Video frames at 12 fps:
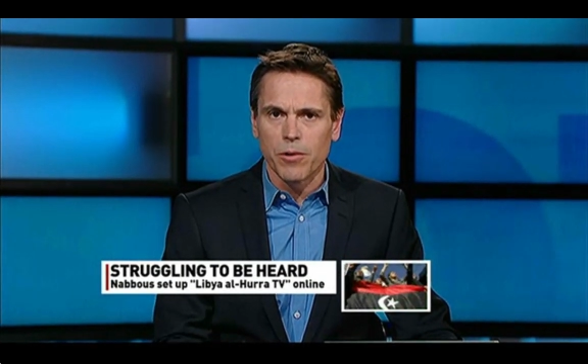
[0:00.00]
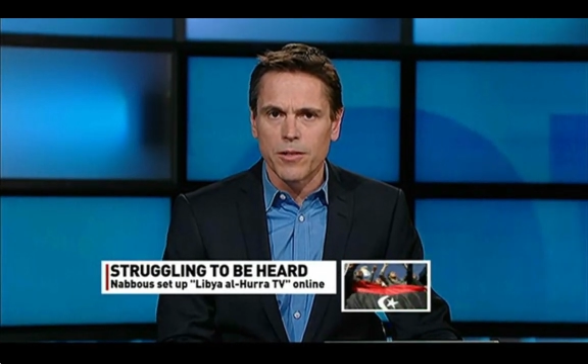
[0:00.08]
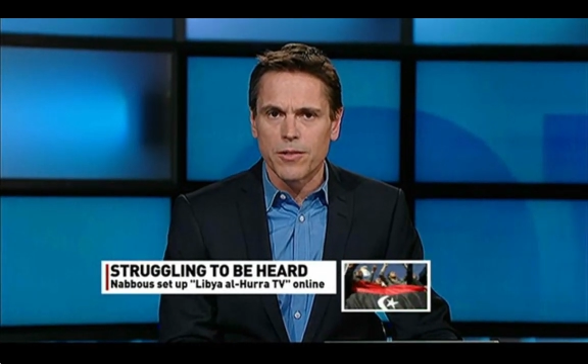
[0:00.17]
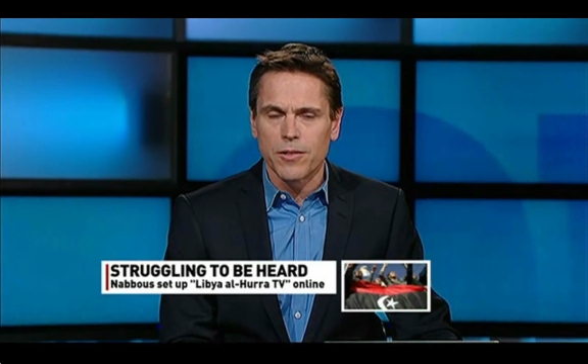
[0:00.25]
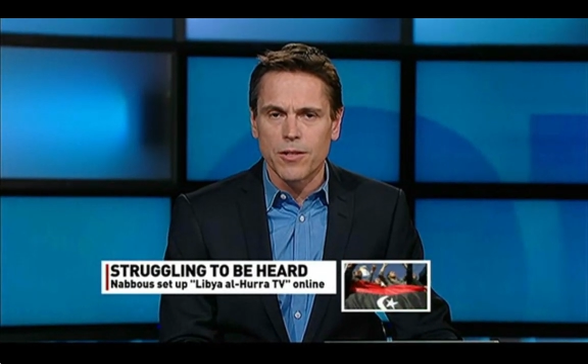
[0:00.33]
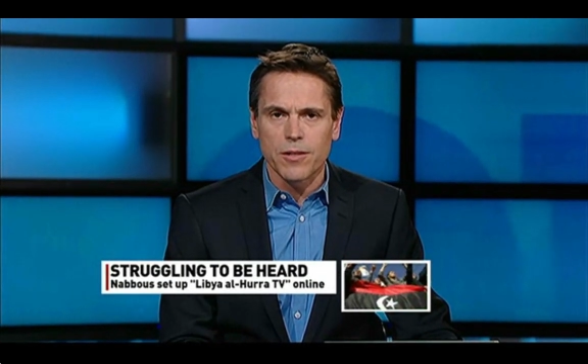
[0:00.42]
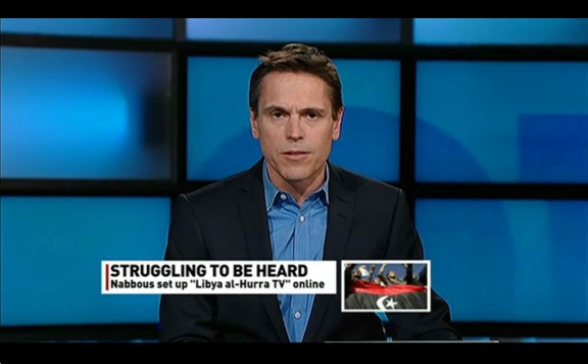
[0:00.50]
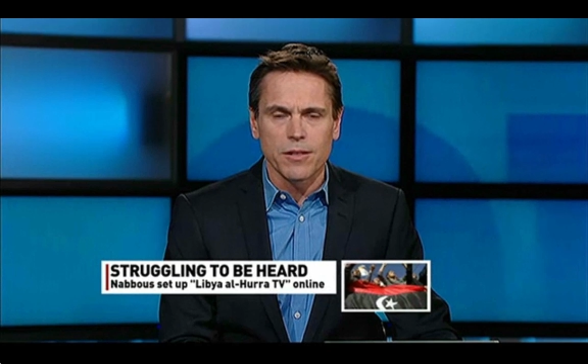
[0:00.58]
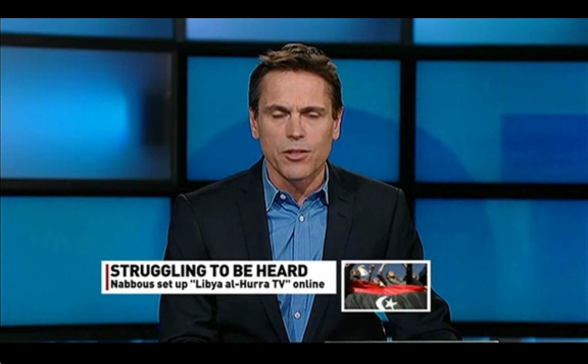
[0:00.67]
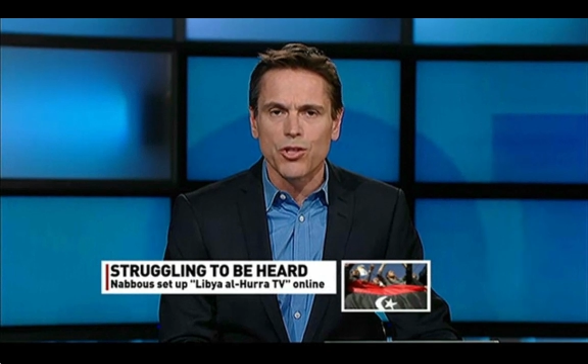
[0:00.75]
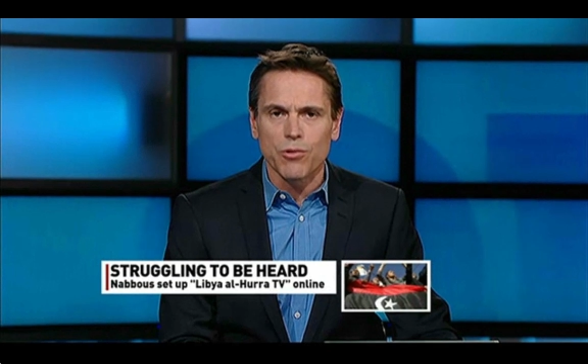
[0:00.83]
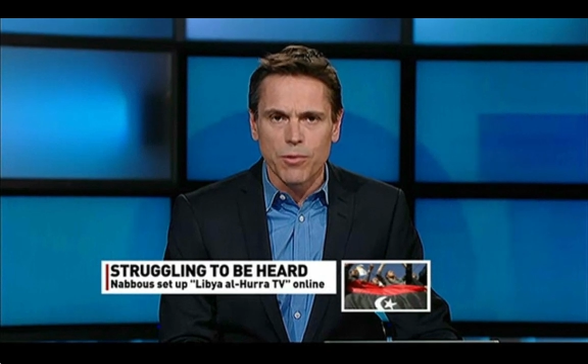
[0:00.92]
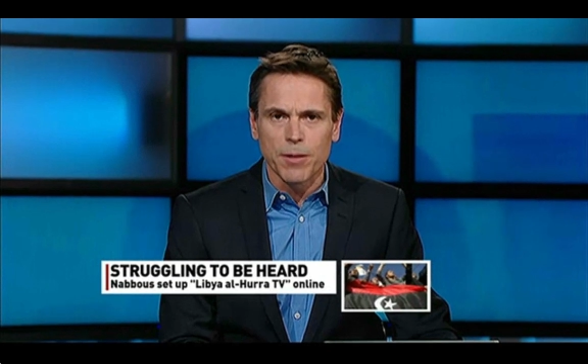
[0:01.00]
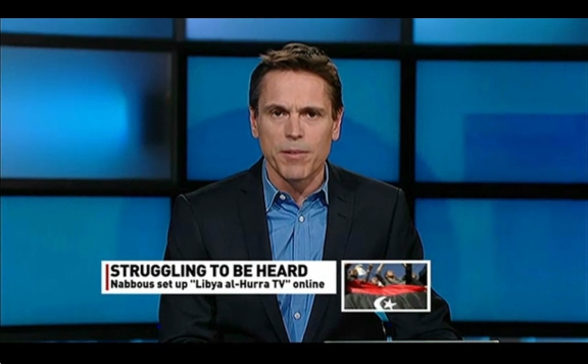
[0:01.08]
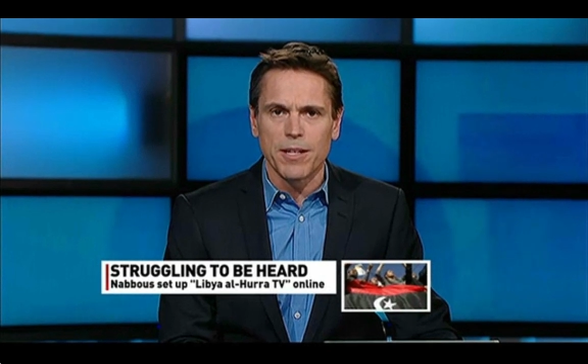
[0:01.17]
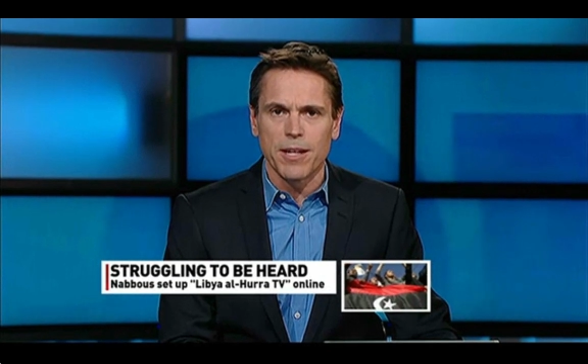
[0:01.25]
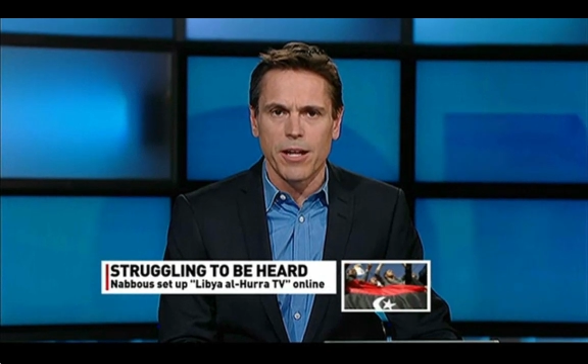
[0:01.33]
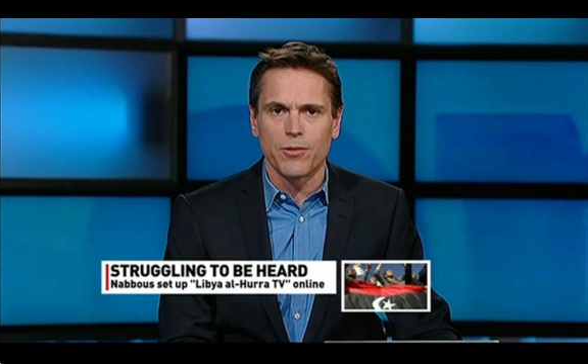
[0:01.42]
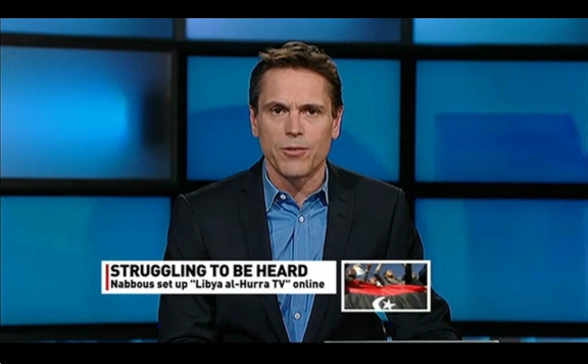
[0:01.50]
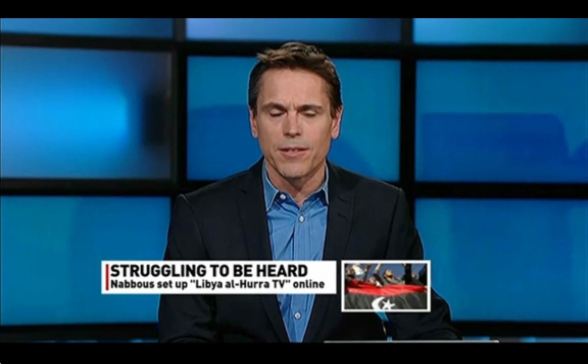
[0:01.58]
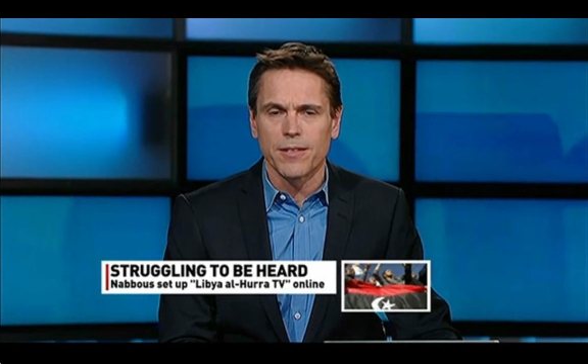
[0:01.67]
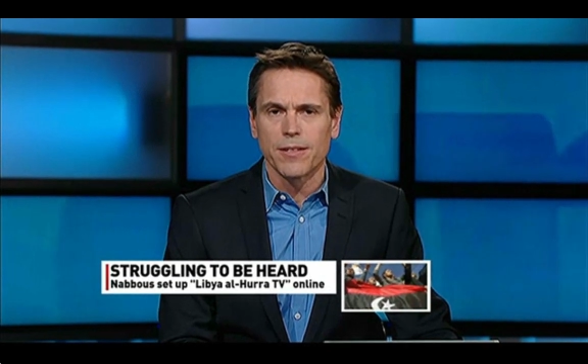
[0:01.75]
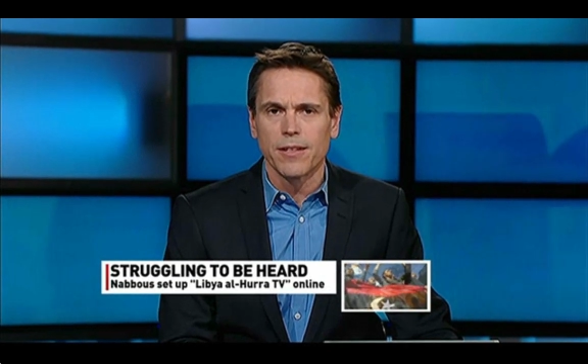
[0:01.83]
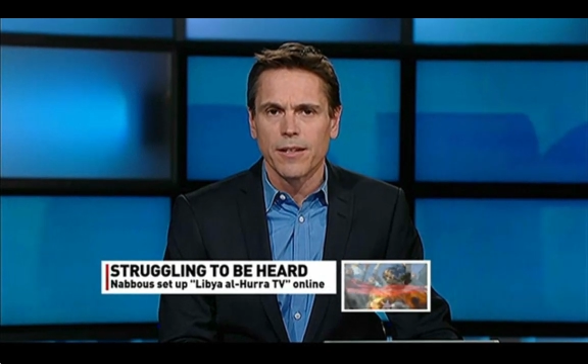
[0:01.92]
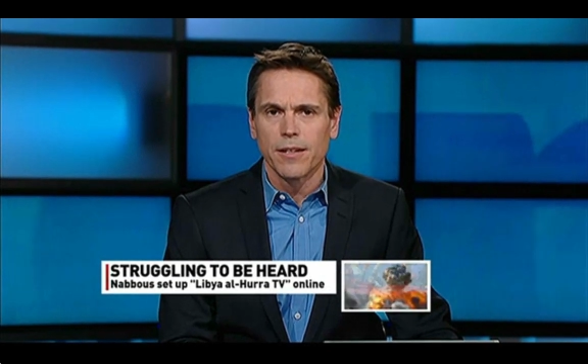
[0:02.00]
was just extremely dangerous?